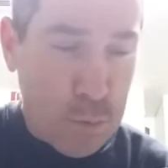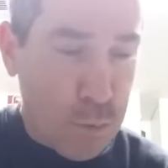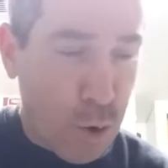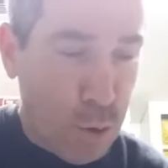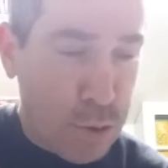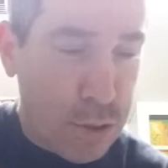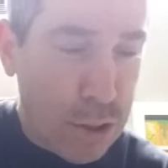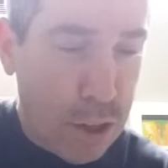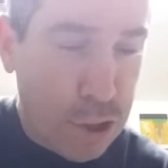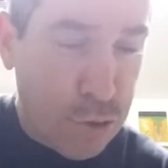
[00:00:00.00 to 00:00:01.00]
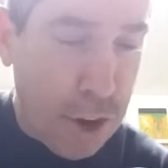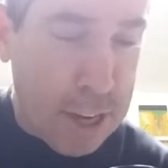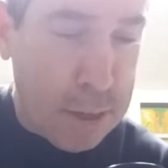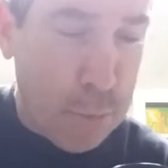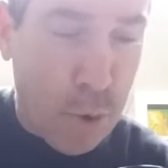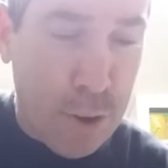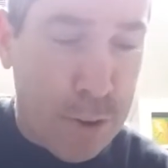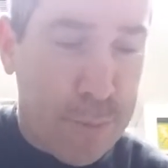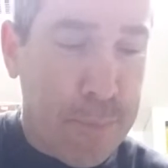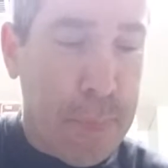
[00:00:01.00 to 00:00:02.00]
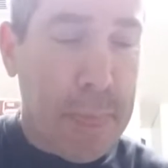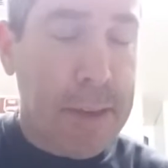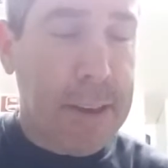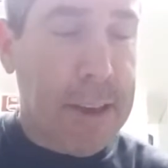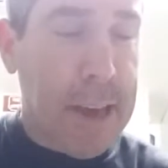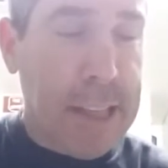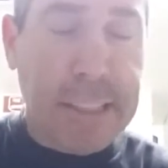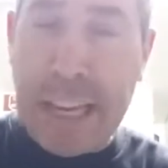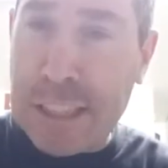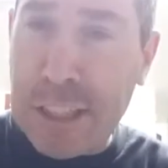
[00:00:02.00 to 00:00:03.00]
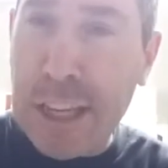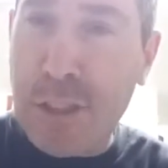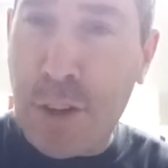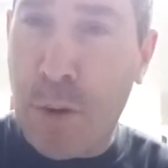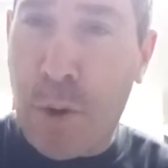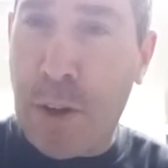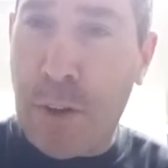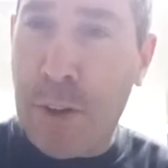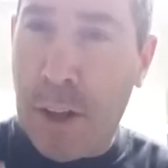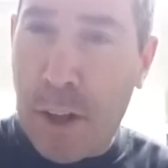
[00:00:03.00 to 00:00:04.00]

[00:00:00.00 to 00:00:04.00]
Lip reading: rose geranium oil, and this has tea tree oil.